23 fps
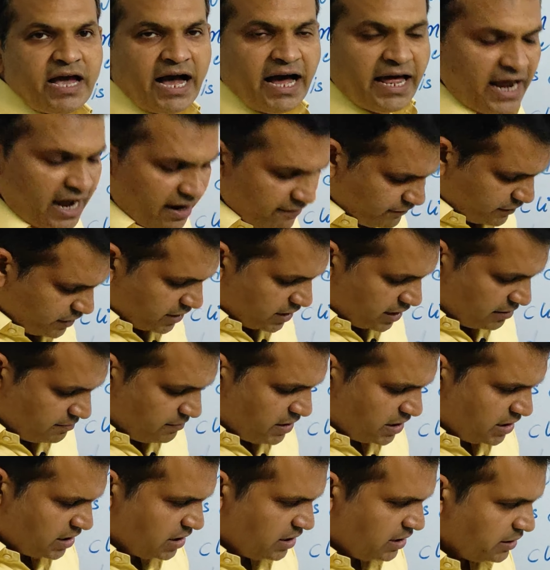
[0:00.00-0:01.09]
and after
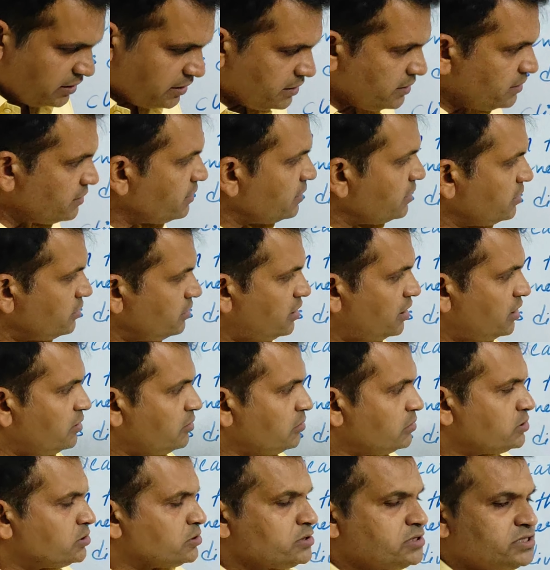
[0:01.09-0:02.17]
coming here, they
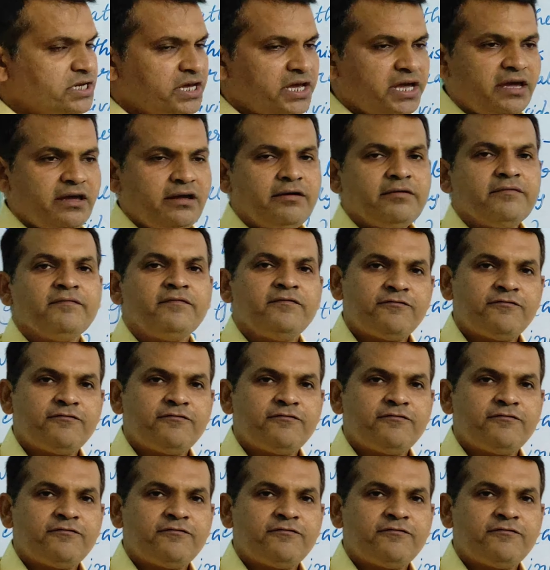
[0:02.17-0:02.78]
used to stay